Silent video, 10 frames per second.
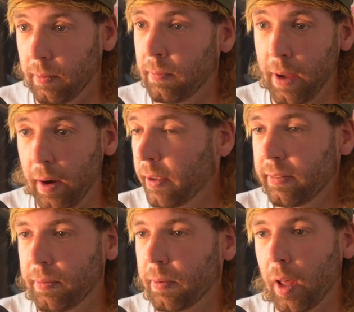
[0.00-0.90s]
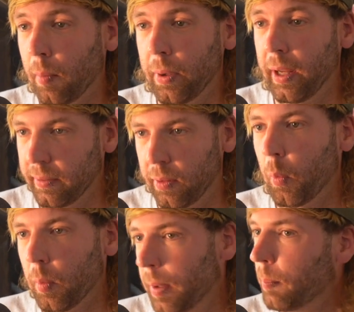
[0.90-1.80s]
various different companies, there
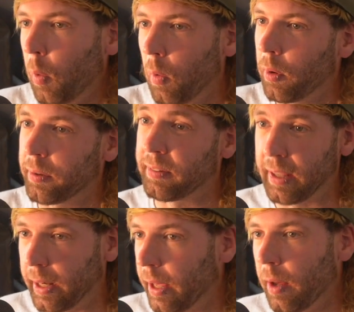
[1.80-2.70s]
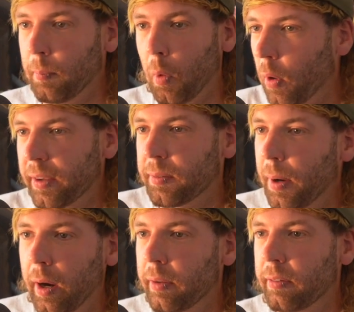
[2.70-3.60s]
will be more senior, more
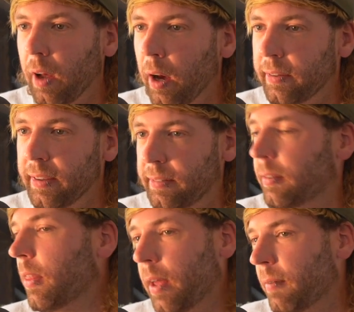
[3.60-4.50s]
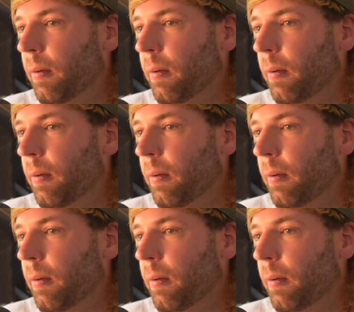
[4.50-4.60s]
experienced artists, so that